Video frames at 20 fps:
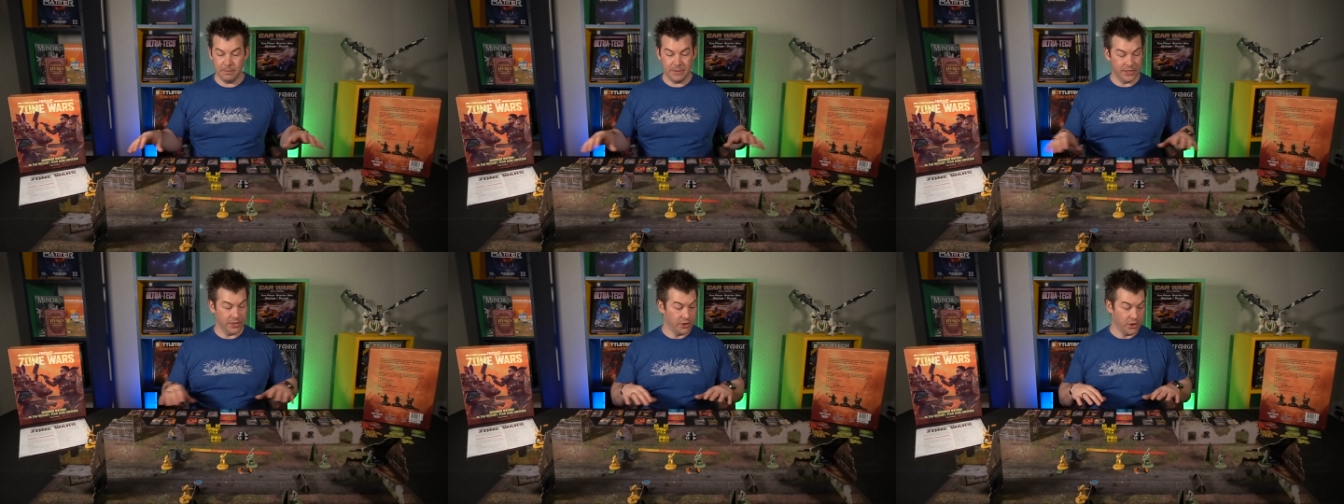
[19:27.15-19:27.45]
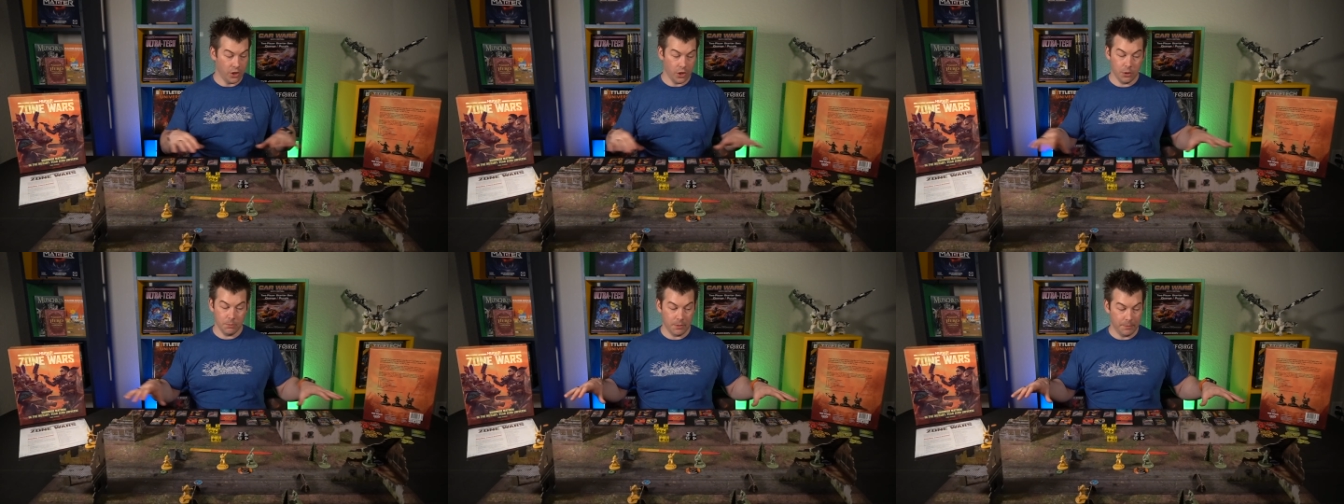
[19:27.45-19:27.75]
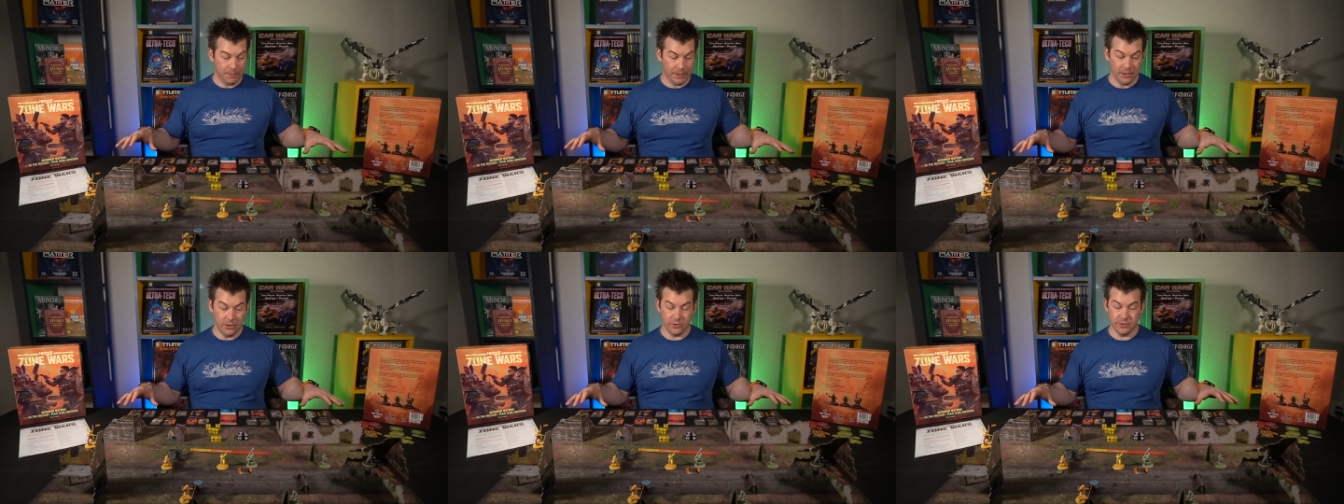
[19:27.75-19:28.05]
but the curb
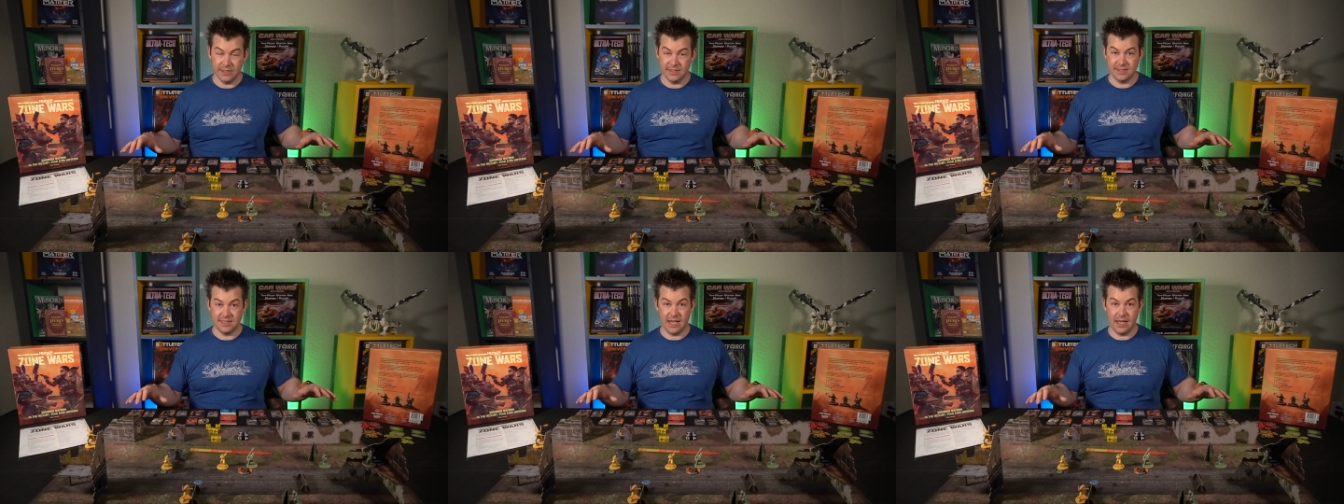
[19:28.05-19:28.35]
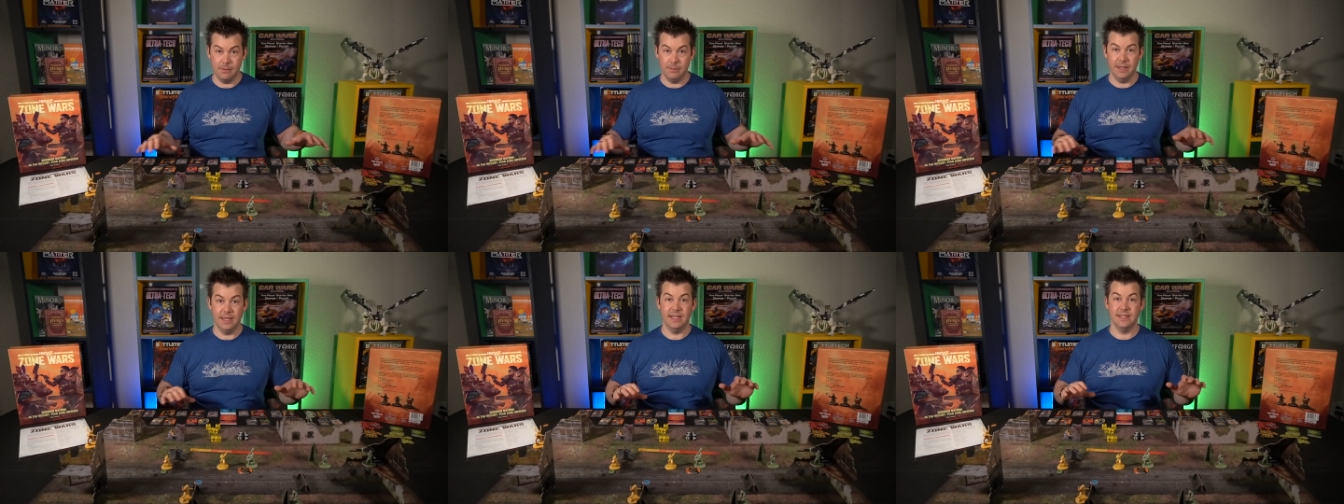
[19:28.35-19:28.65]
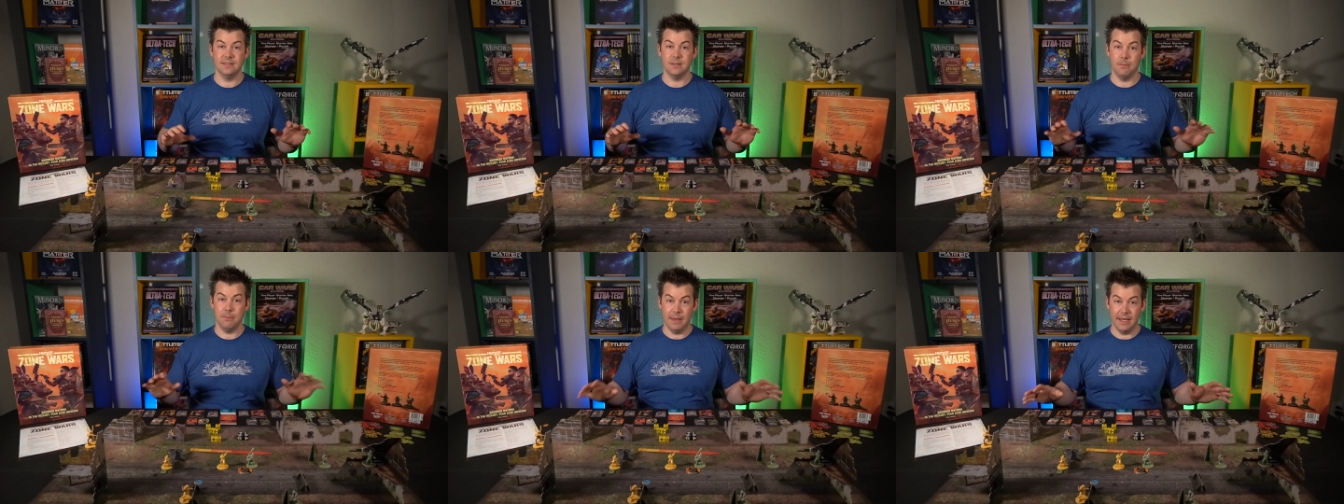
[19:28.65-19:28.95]
appeal in this game
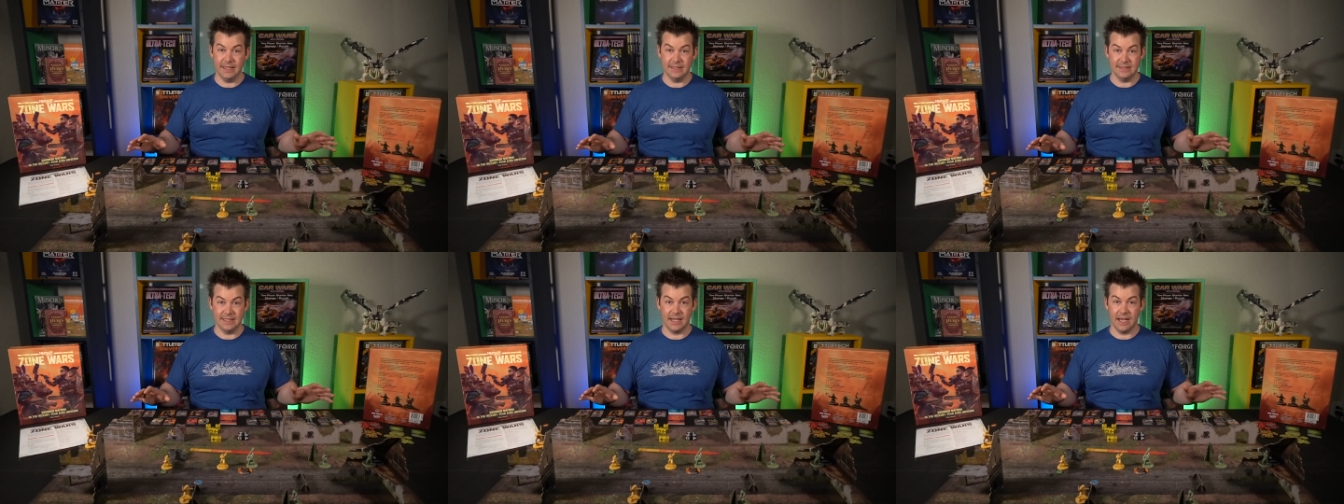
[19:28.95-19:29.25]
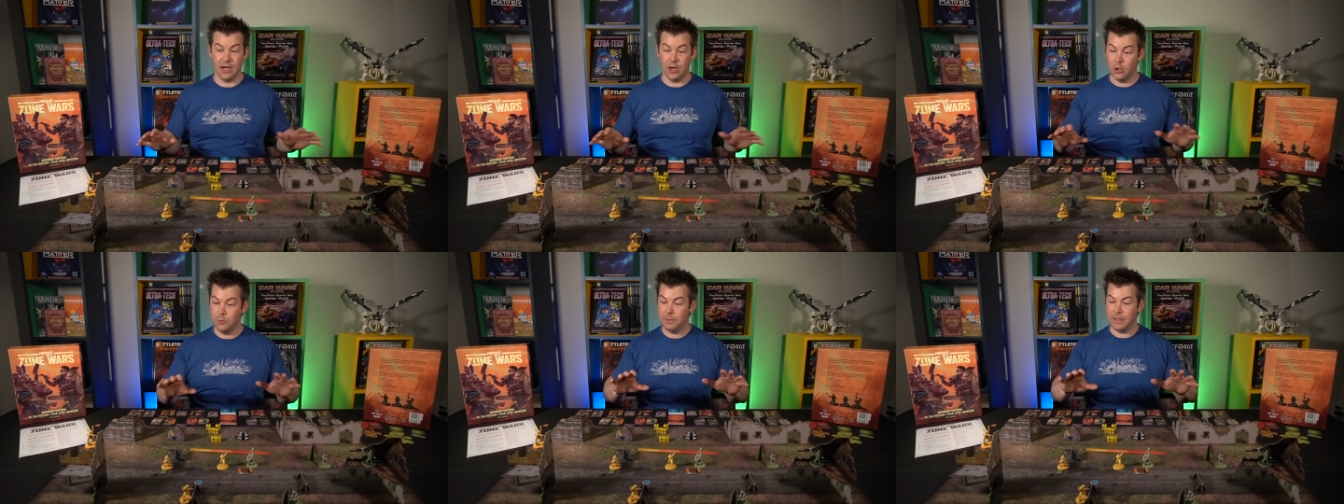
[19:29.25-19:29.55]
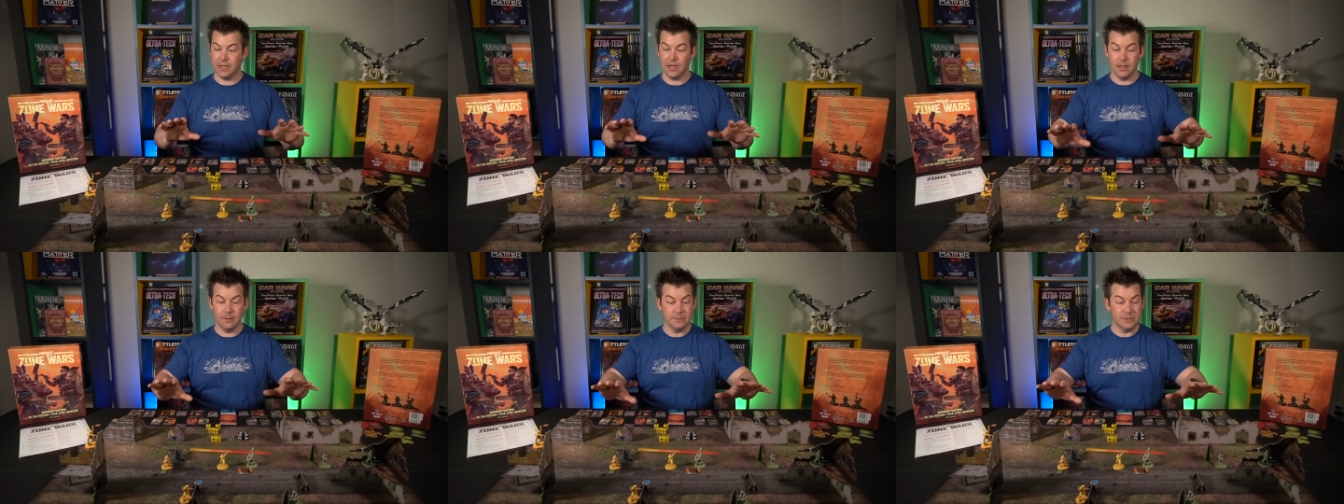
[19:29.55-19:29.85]
is amazing. I hope
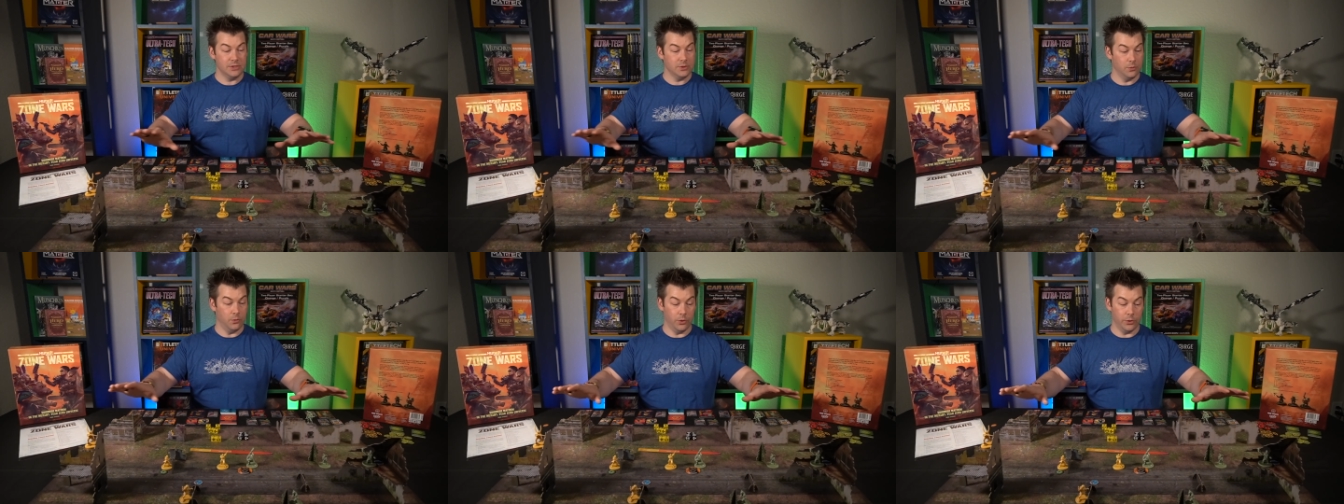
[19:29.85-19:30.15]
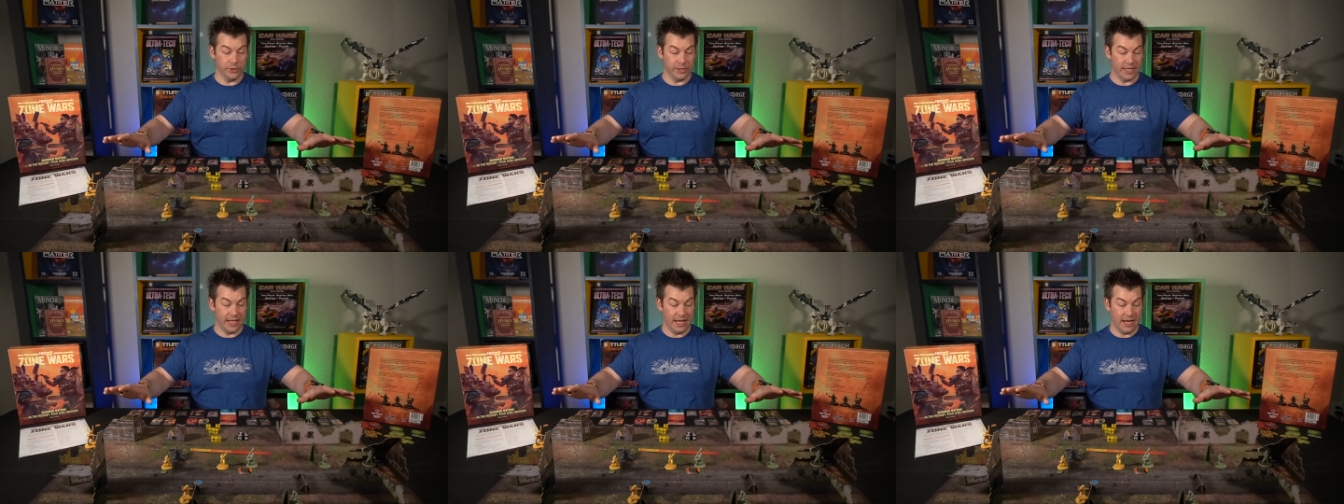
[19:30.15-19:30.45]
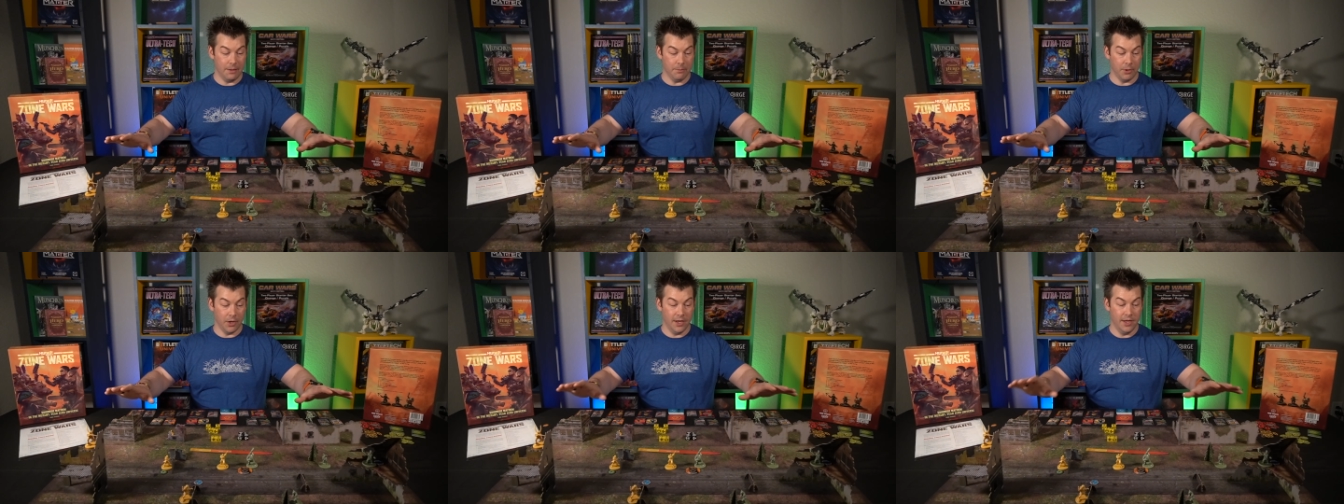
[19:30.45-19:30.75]
it comes through on the
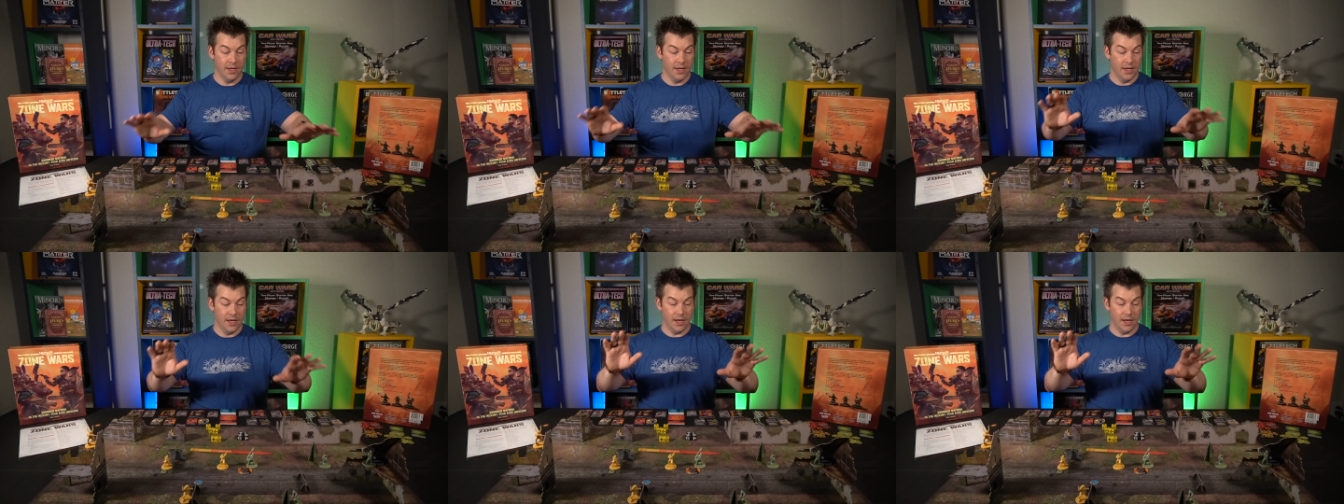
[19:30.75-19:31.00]
camera.